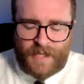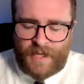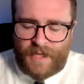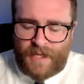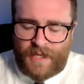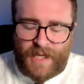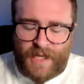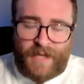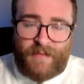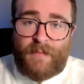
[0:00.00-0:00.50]

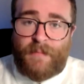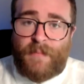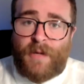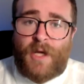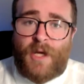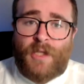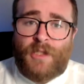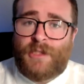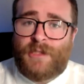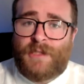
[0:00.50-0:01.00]
even
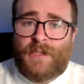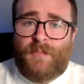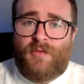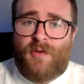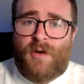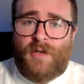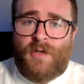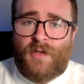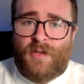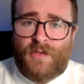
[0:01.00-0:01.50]
purchase a
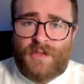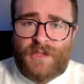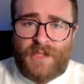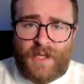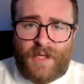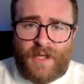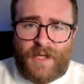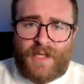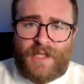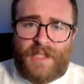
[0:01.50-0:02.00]
product,
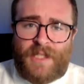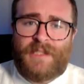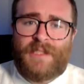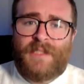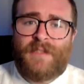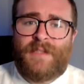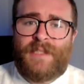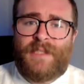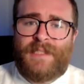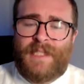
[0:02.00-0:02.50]
you
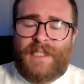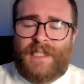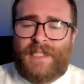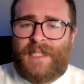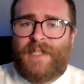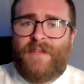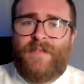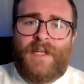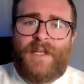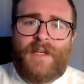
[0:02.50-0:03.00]
still need to
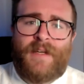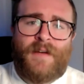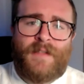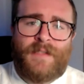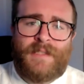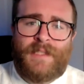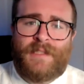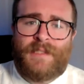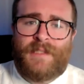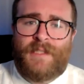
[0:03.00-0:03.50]
leave the
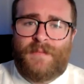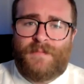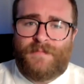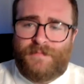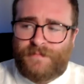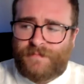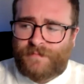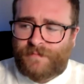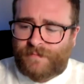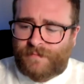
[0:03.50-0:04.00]
ecosystem
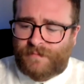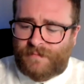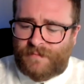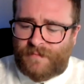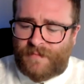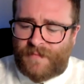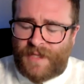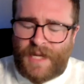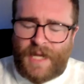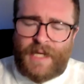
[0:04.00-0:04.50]

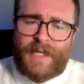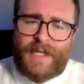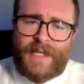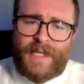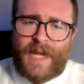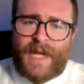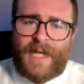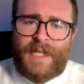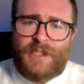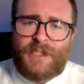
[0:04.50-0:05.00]
and
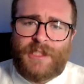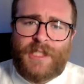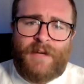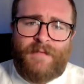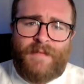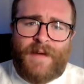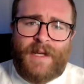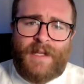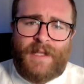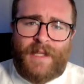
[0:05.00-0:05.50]
engage
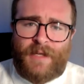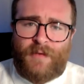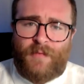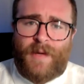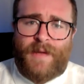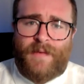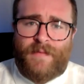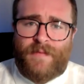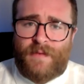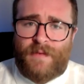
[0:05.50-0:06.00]
directly
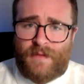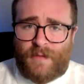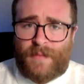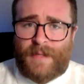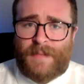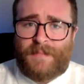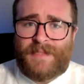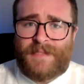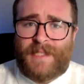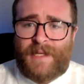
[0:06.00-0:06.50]
with a
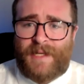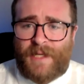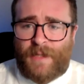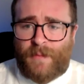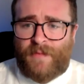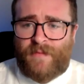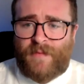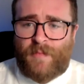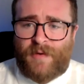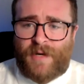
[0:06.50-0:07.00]
website and
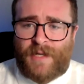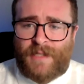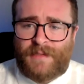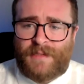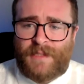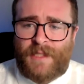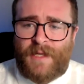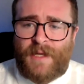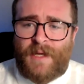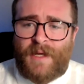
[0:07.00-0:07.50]
with a
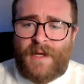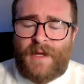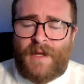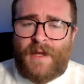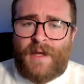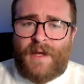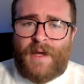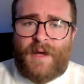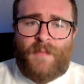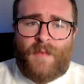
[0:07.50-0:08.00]
brand.
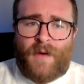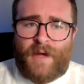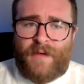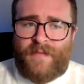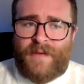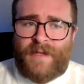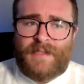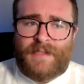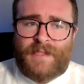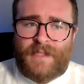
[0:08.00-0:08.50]
And what I
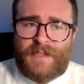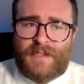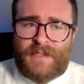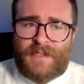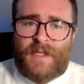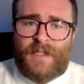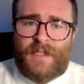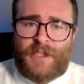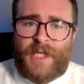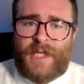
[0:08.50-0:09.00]
think is going to
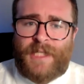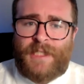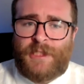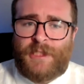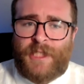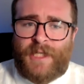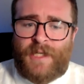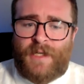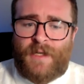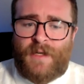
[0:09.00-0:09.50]
start
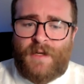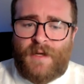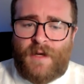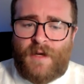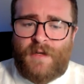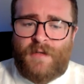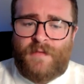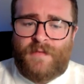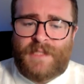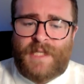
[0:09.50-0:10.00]
changing
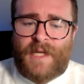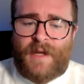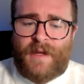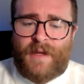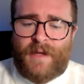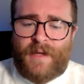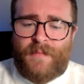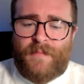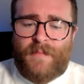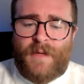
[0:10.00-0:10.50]
over
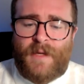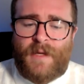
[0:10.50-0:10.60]
time